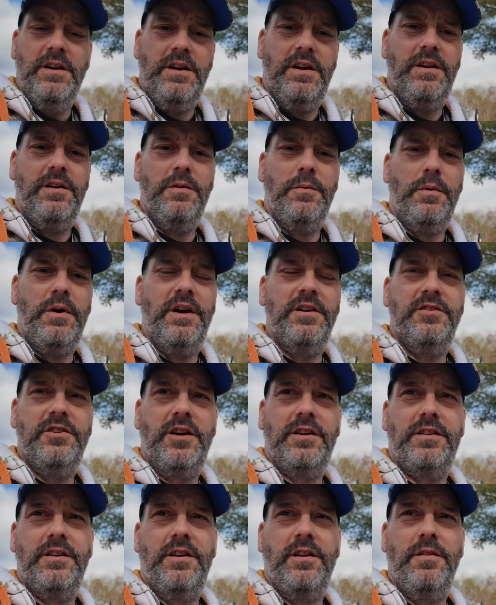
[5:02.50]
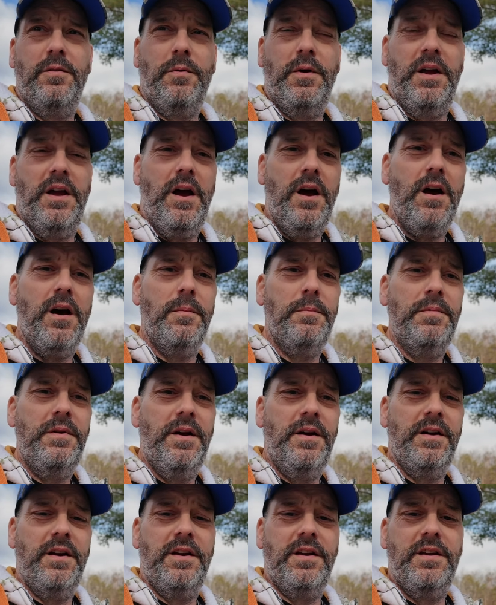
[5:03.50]
I don't know why I checked it on the way up.
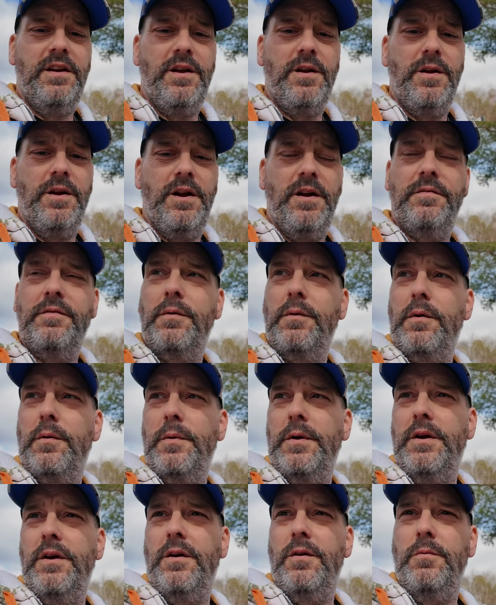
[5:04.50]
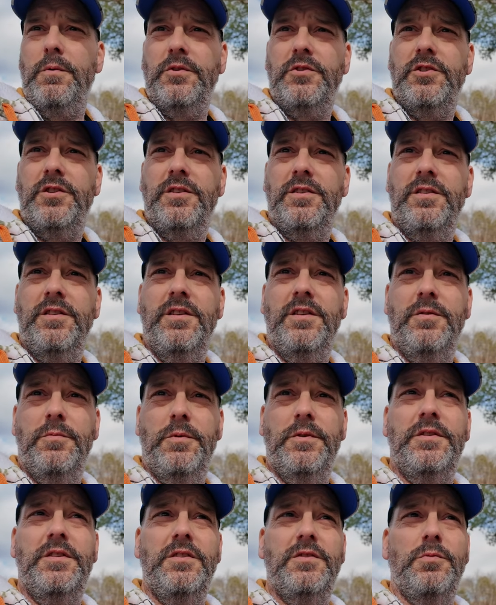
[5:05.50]
Now I gotta carry it everywhere we go, which
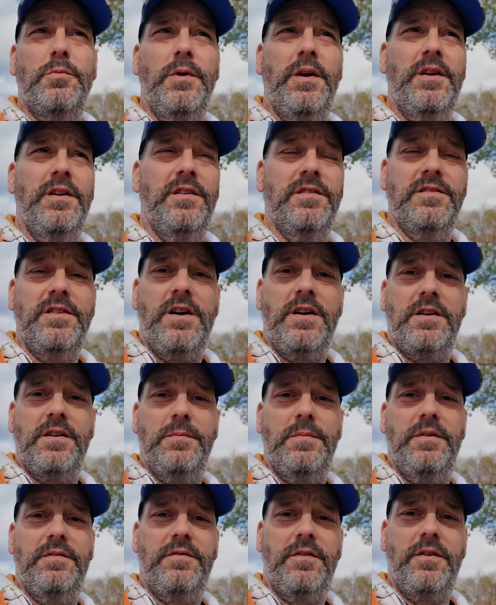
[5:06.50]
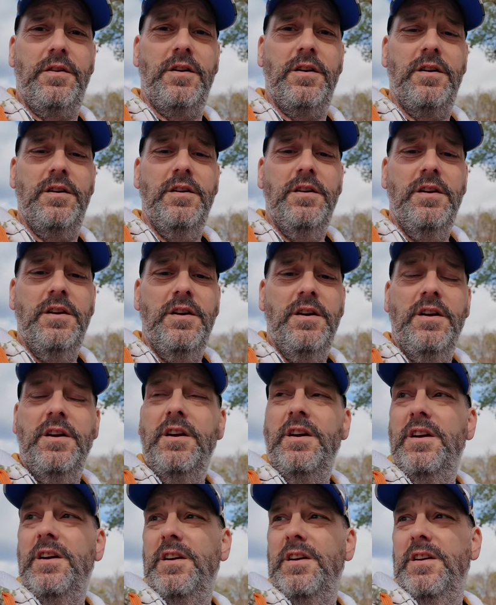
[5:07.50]
with this wind is not gonna be far.
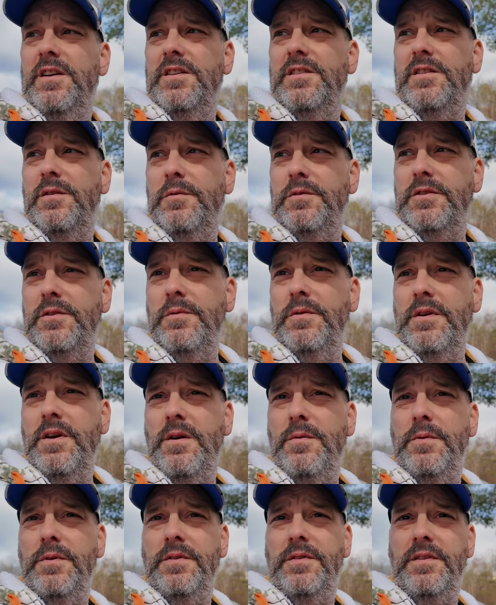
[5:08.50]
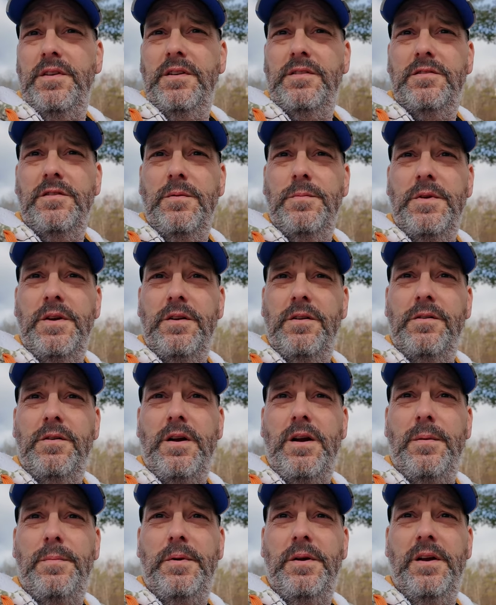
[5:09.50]
See what's going on with the exterminator
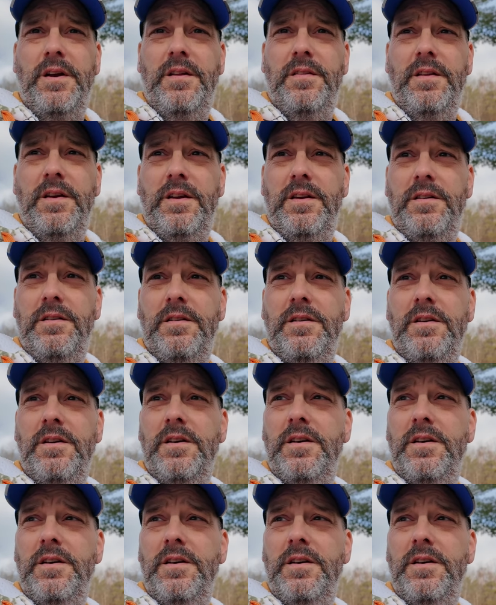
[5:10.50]
crap and then